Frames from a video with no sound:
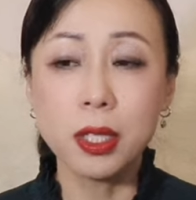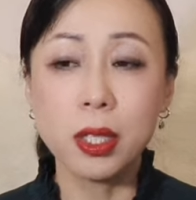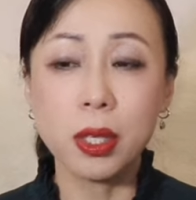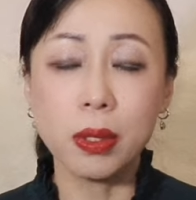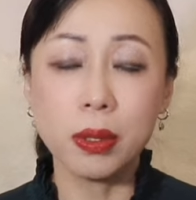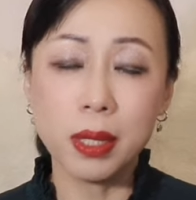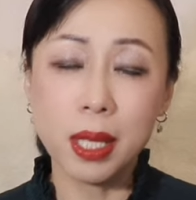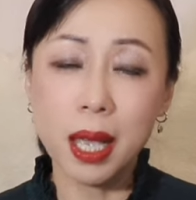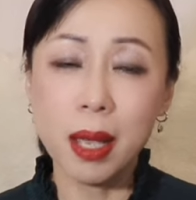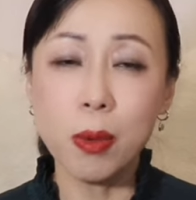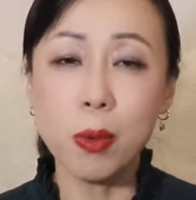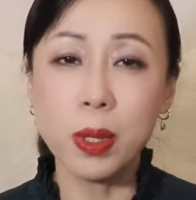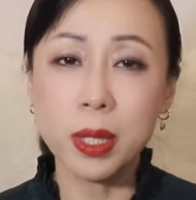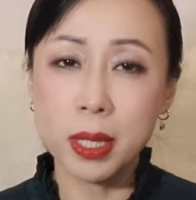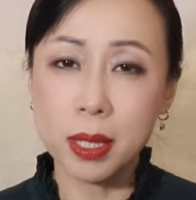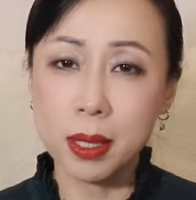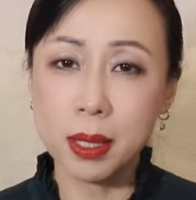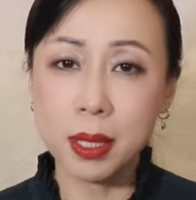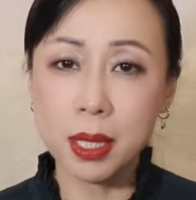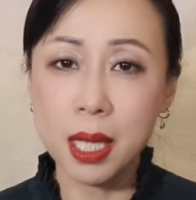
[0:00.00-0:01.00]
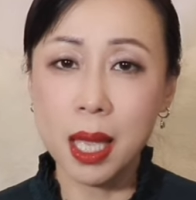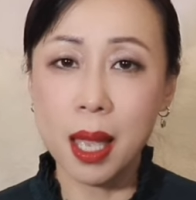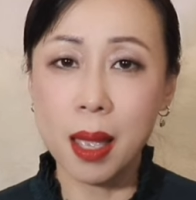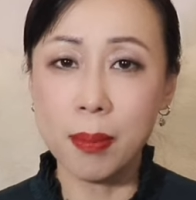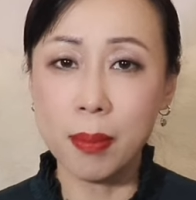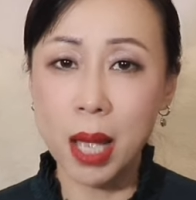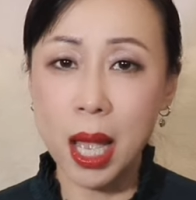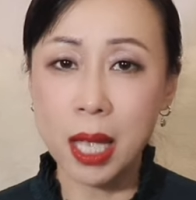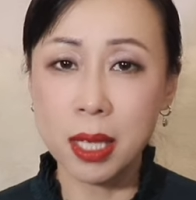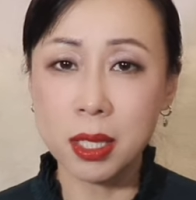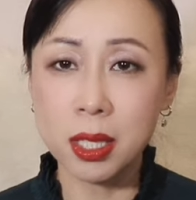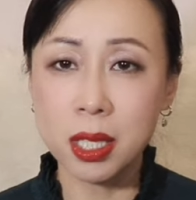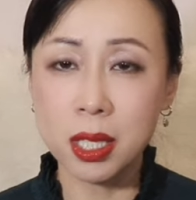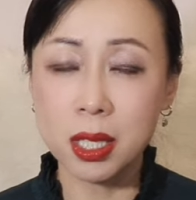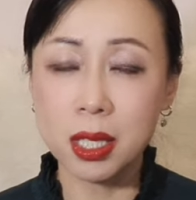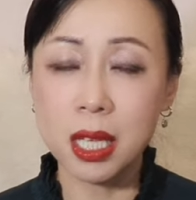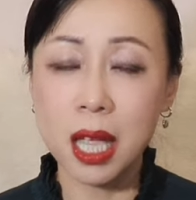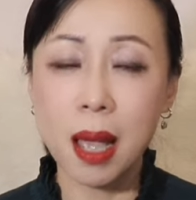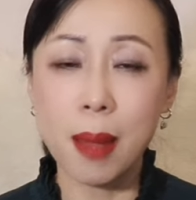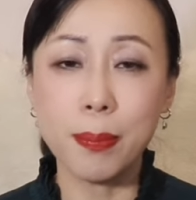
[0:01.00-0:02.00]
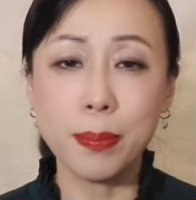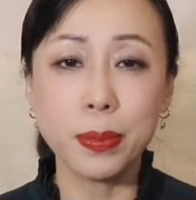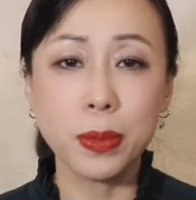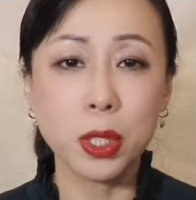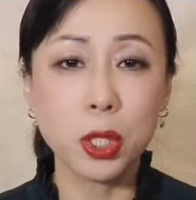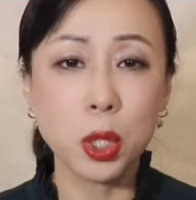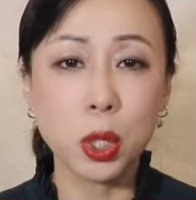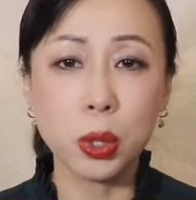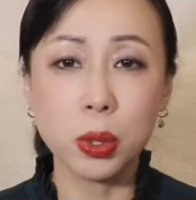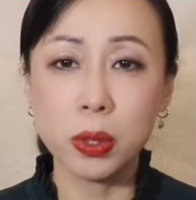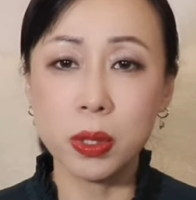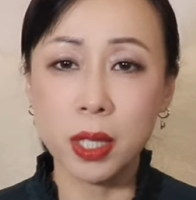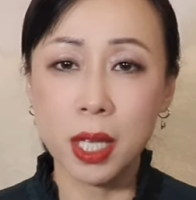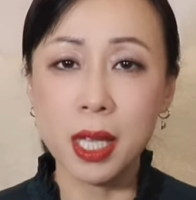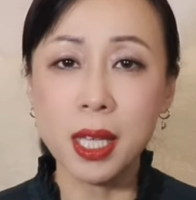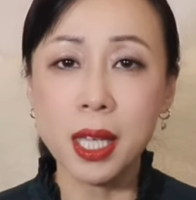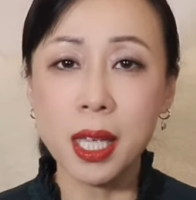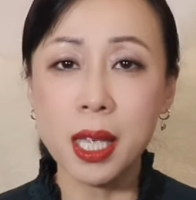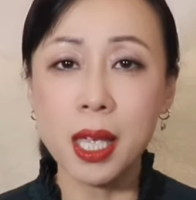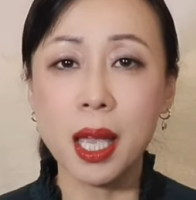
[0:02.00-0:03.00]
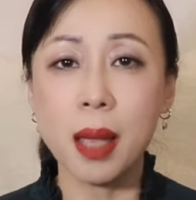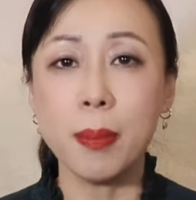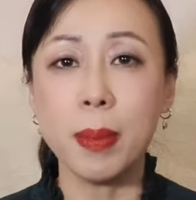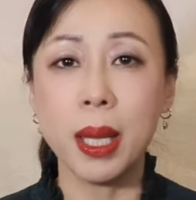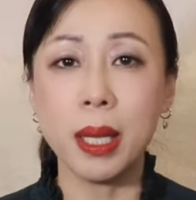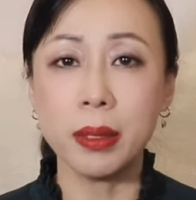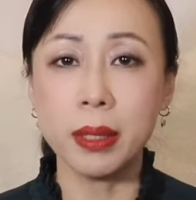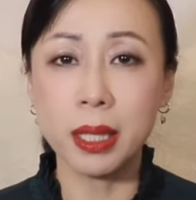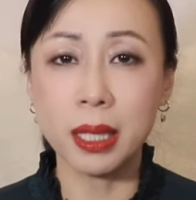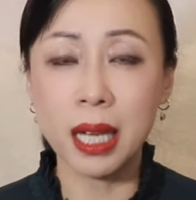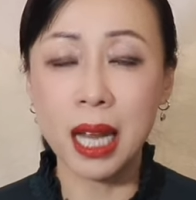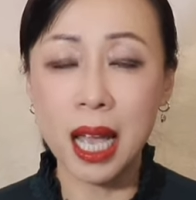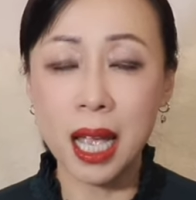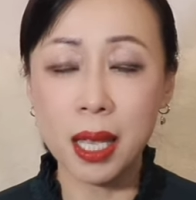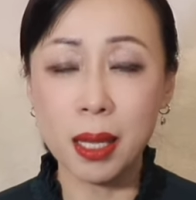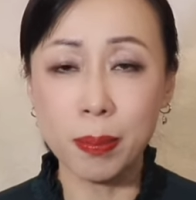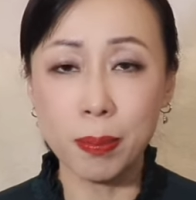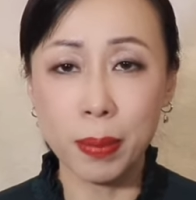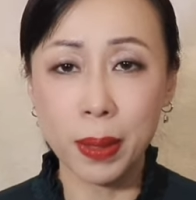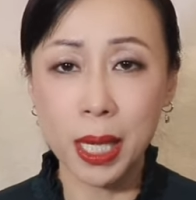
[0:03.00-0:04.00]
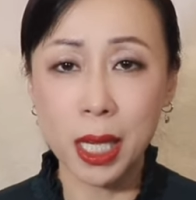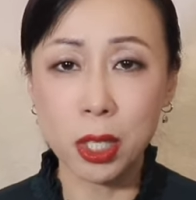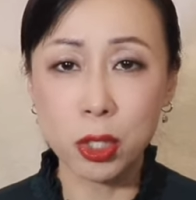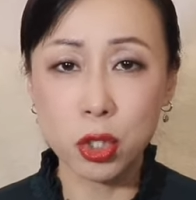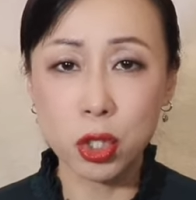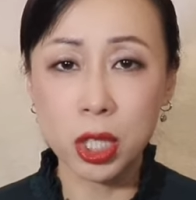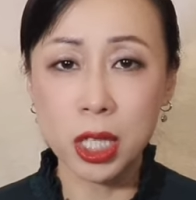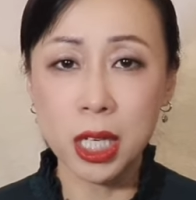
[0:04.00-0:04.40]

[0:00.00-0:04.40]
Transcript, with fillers: So that was the time I stopped to thinking about the light beige